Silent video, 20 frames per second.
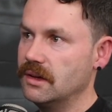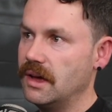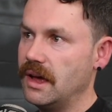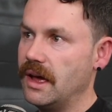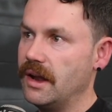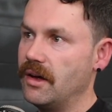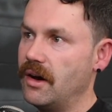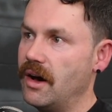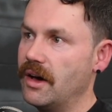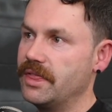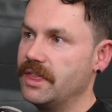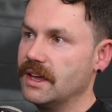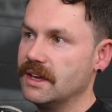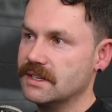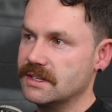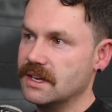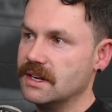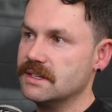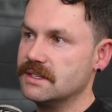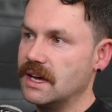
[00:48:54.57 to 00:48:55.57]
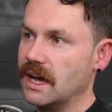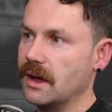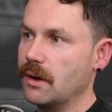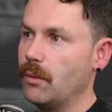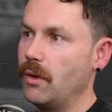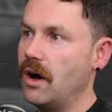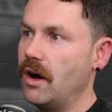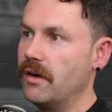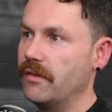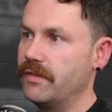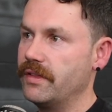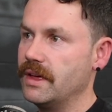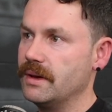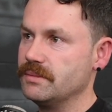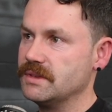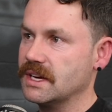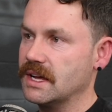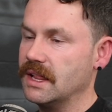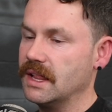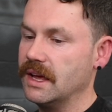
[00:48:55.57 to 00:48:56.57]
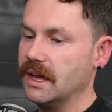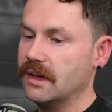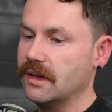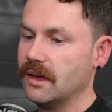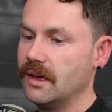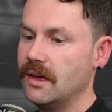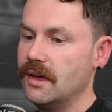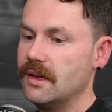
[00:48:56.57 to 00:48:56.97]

and I think it's going to take a while for them to click.